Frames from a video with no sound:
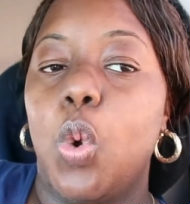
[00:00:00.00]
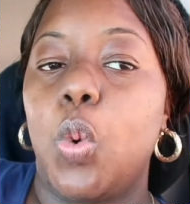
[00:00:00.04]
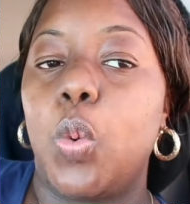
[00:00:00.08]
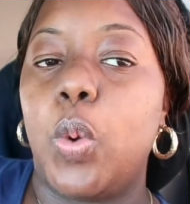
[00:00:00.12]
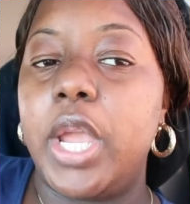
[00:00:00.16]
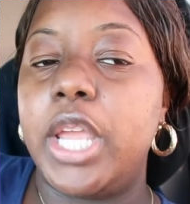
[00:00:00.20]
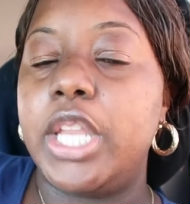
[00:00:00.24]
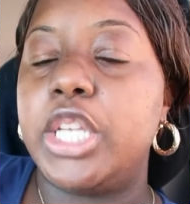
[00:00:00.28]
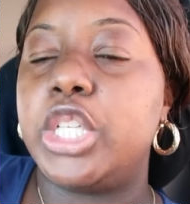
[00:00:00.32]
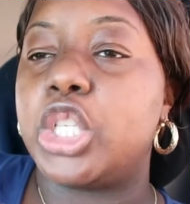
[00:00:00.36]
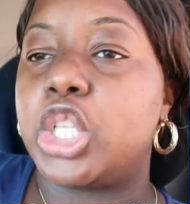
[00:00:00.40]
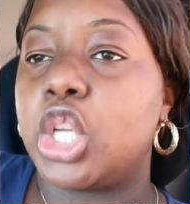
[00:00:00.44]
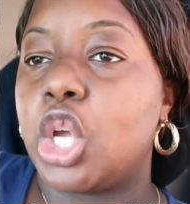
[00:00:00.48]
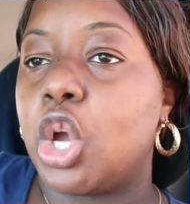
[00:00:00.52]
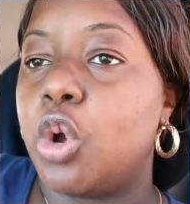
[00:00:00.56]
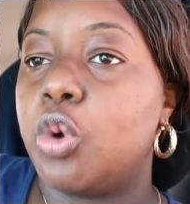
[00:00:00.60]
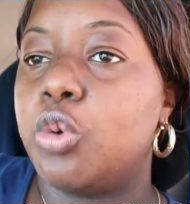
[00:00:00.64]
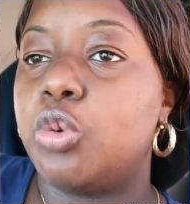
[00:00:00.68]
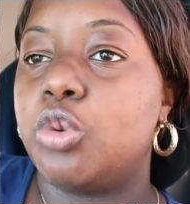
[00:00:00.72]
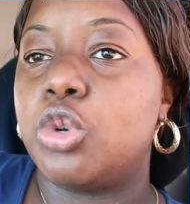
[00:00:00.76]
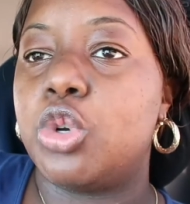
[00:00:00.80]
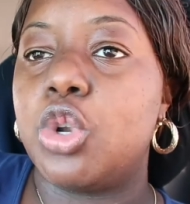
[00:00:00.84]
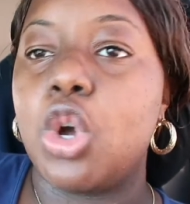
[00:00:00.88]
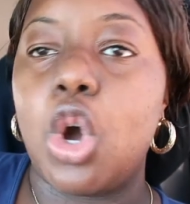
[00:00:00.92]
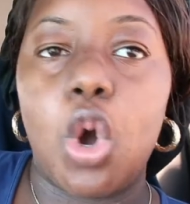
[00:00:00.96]
we
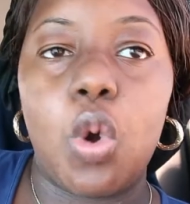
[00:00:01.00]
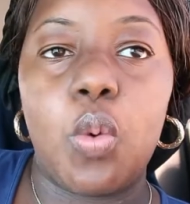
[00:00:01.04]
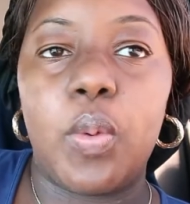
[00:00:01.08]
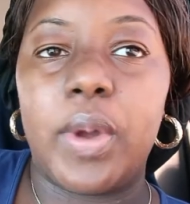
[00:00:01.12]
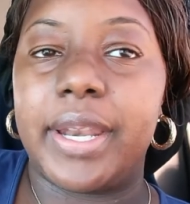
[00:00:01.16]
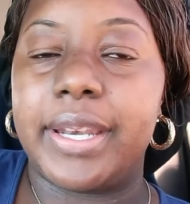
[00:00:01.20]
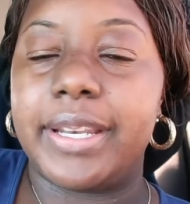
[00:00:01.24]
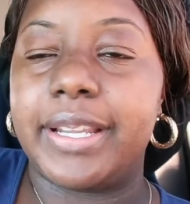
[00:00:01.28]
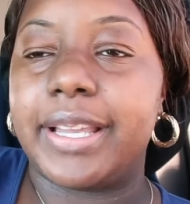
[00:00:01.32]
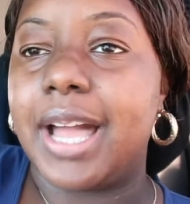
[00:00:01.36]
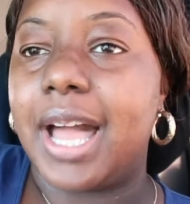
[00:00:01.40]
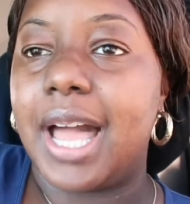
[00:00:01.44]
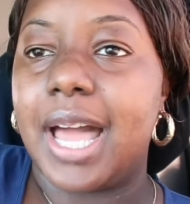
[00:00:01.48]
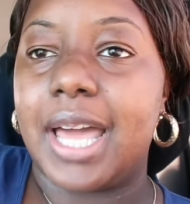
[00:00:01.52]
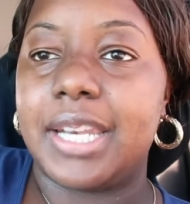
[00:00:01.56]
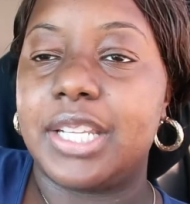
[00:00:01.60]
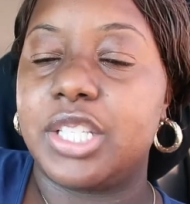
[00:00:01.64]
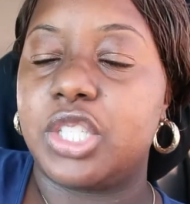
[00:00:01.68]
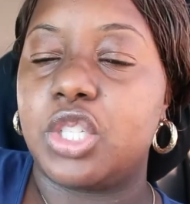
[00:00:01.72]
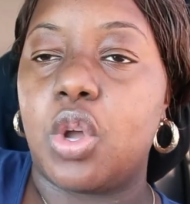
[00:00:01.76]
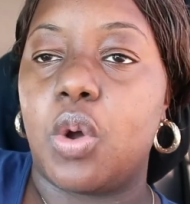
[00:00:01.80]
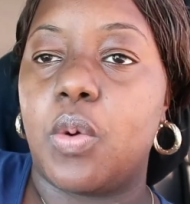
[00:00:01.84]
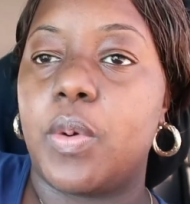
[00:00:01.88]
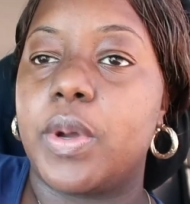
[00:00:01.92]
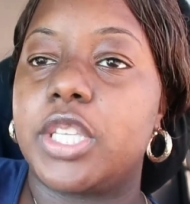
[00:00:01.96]
don't know when God
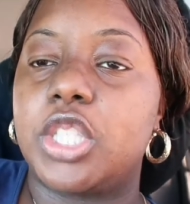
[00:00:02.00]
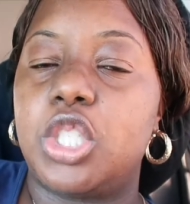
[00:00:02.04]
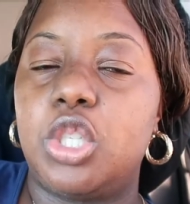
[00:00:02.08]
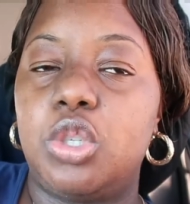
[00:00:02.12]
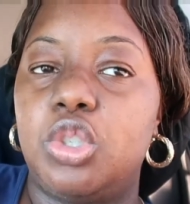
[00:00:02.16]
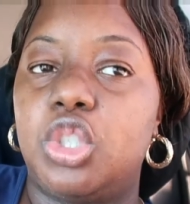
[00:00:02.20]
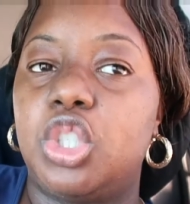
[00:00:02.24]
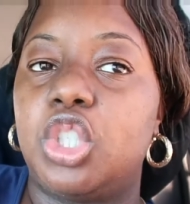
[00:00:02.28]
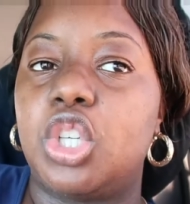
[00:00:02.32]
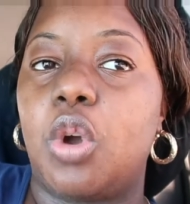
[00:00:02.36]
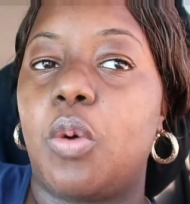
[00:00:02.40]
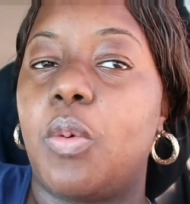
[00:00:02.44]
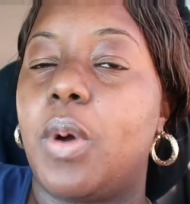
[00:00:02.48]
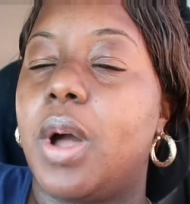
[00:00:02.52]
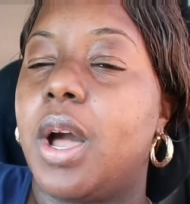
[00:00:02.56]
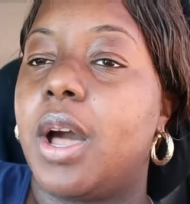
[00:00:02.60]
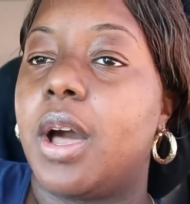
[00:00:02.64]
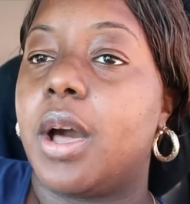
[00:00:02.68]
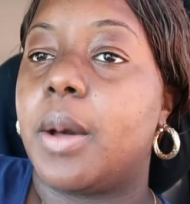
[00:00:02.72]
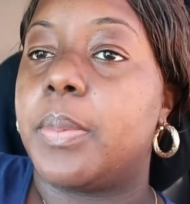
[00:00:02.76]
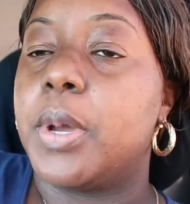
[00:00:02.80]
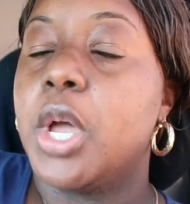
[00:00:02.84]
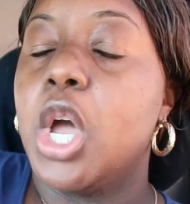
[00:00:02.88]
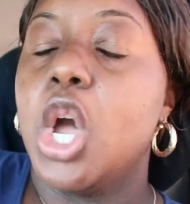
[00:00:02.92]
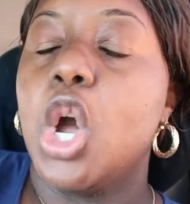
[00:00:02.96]
is going to show
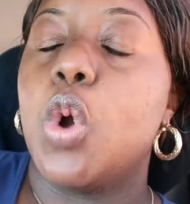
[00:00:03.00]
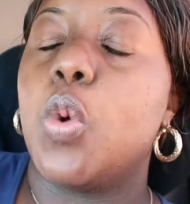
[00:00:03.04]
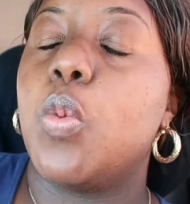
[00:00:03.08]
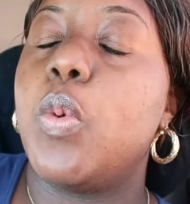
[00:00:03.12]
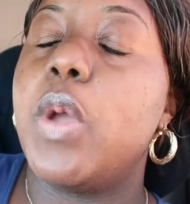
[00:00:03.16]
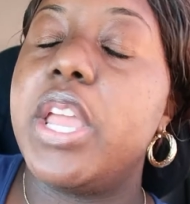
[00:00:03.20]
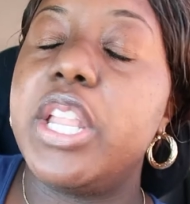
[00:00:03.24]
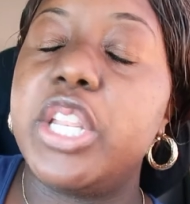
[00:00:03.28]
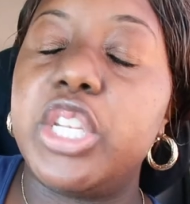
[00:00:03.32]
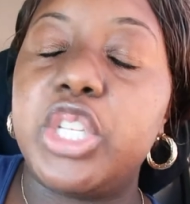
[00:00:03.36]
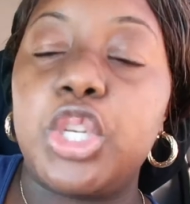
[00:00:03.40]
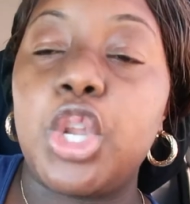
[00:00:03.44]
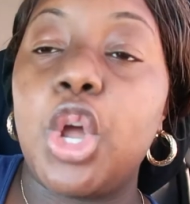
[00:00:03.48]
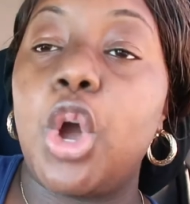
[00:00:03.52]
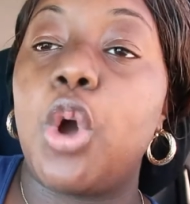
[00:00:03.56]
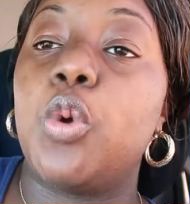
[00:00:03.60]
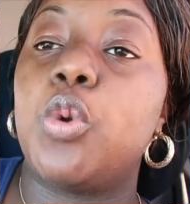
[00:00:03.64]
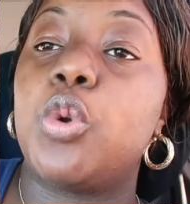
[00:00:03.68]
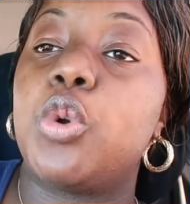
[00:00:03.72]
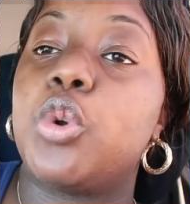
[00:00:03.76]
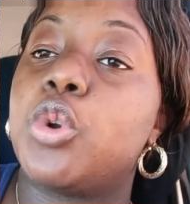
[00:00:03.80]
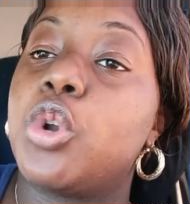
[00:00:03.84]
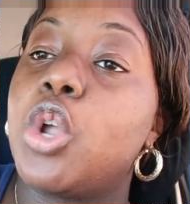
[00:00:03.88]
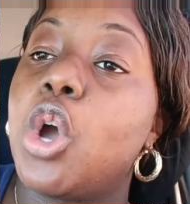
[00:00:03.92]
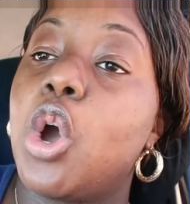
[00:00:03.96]
up. We
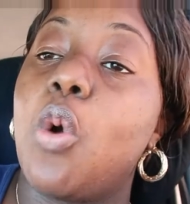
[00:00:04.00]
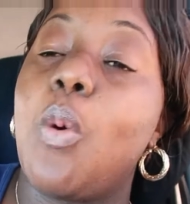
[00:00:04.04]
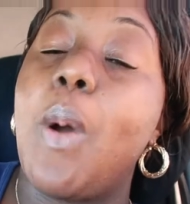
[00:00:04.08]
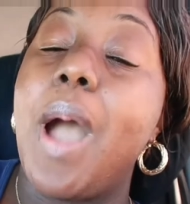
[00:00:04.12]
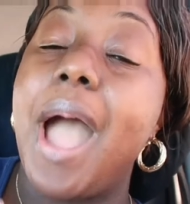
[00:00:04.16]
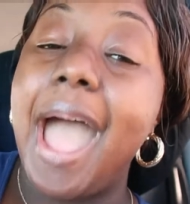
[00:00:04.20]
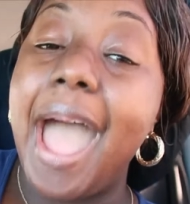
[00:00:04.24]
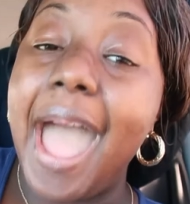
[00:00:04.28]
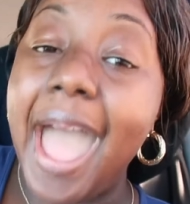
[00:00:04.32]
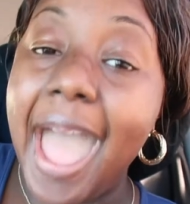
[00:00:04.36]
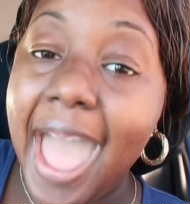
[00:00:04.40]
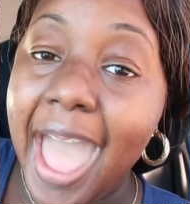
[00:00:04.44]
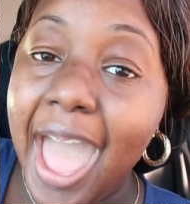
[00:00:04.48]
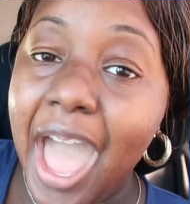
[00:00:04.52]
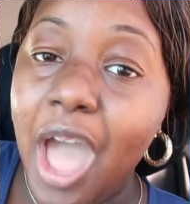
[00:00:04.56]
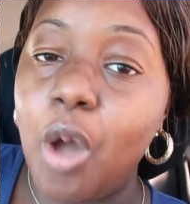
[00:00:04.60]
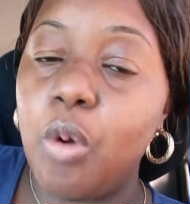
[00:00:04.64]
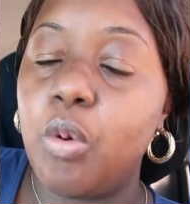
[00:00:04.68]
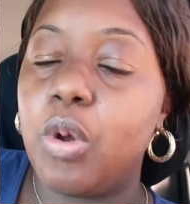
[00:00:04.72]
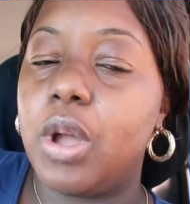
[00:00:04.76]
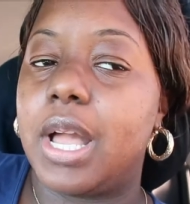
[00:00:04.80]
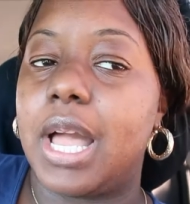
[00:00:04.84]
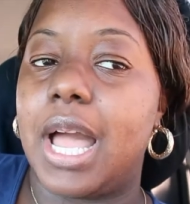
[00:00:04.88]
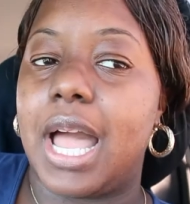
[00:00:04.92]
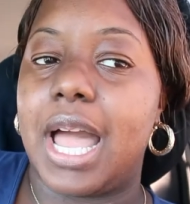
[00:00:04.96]
don't know
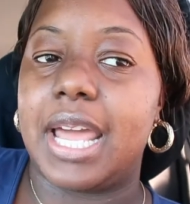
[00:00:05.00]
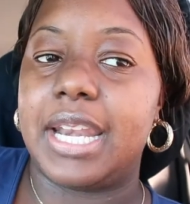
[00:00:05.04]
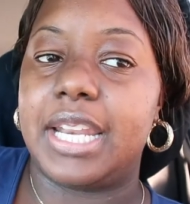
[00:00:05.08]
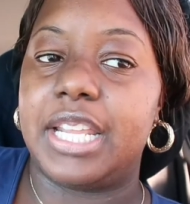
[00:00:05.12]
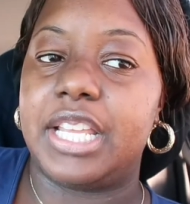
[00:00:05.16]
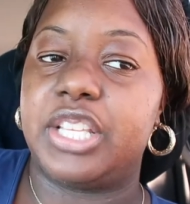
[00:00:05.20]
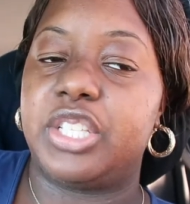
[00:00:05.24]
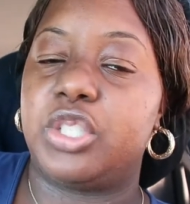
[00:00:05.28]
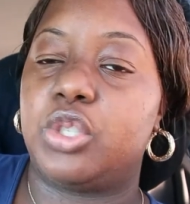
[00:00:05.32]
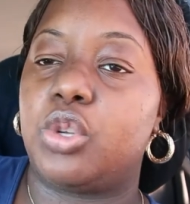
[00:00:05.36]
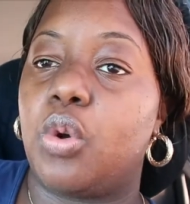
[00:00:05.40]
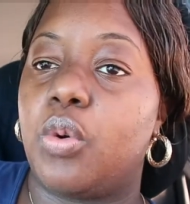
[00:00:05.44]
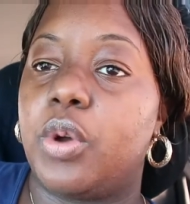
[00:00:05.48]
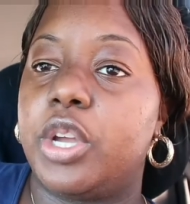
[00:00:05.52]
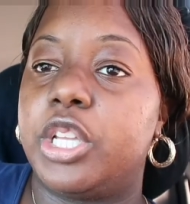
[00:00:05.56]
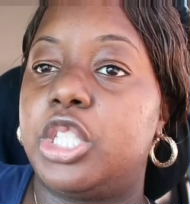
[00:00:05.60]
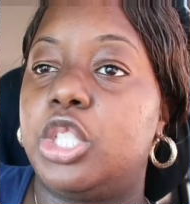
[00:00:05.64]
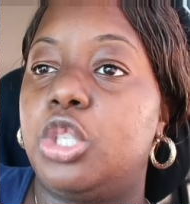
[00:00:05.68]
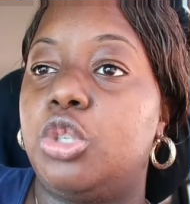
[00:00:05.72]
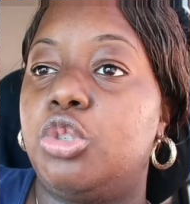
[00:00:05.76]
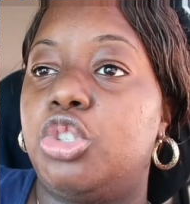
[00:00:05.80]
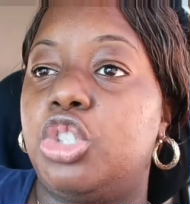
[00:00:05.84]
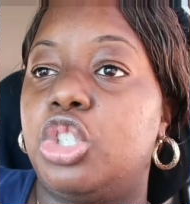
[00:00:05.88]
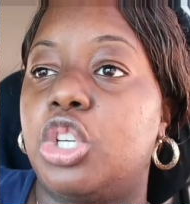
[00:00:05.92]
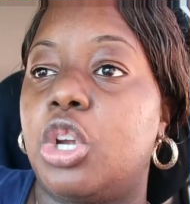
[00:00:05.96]
how God is going
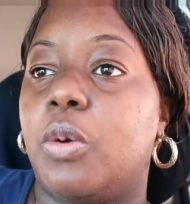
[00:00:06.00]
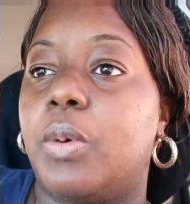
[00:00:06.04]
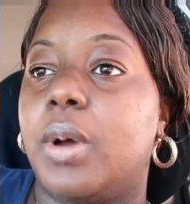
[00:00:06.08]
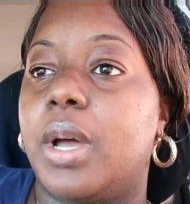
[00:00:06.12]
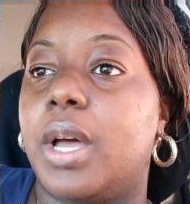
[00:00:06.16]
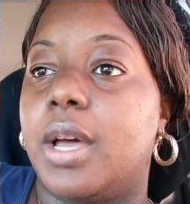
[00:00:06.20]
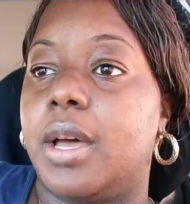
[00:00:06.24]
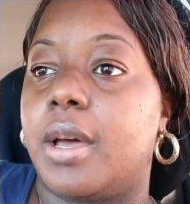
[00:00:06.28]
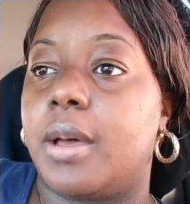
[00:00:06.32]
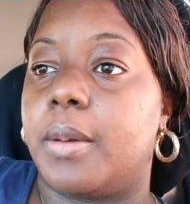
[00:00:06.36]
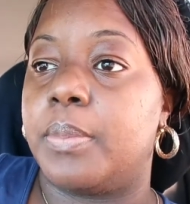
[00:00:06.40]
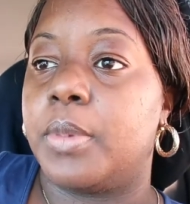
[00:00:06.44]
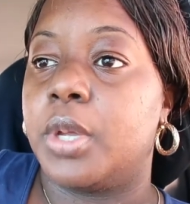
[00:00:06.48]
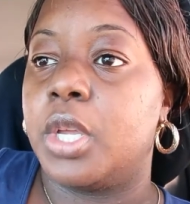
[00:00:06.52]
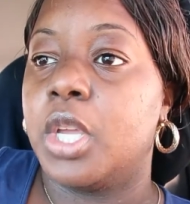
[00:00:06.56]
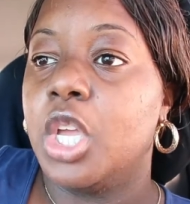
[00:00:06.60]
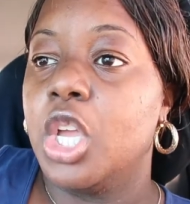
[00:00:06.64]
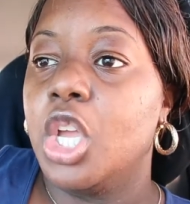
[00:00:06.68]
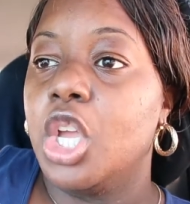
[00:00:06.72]
to show up.